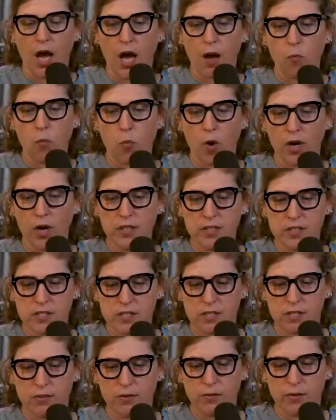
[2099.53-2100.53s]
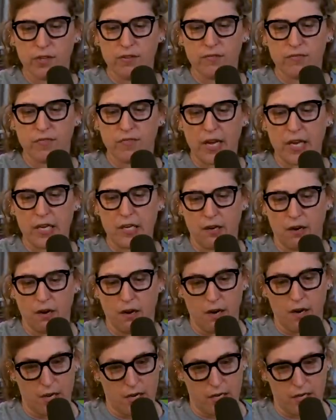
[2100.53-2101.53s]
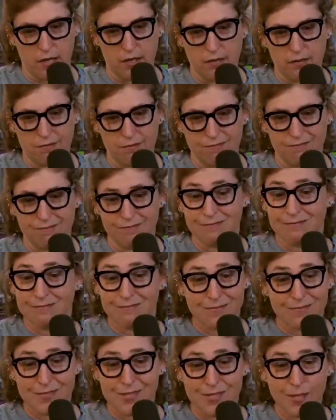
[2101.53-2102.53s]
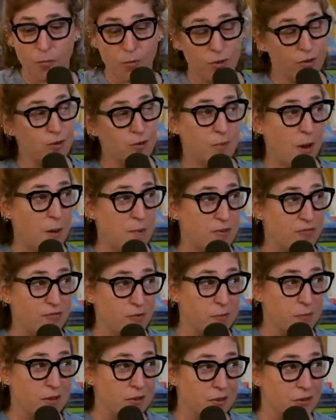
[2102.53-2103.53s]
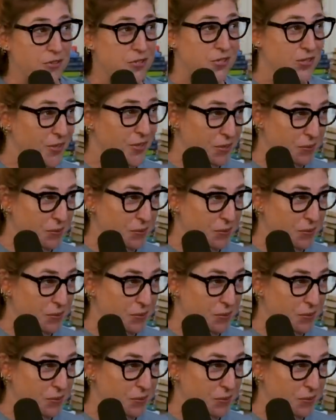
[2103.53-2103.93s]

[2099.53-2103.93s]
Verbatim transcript: I want to invite on someone who might be familiar to